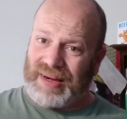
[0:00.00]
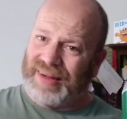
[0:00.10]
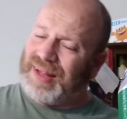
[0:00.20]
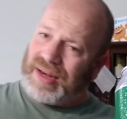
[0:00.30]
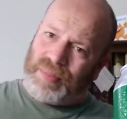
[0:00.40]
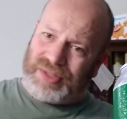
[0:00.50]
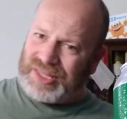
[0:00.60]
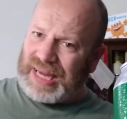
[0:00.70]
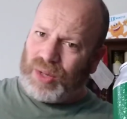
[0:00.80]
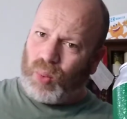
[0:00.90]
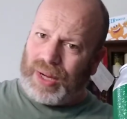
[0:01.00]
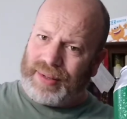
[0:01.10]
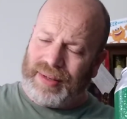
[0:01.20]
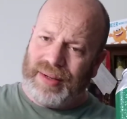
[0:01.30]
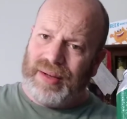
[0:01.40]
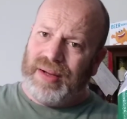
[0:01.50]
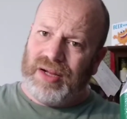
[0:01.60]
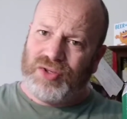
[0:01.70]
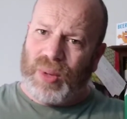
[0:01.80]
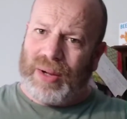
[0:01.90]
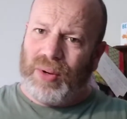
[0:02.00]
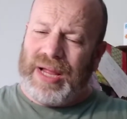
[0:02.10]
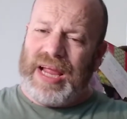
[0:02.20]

I've done the mosaic one as well.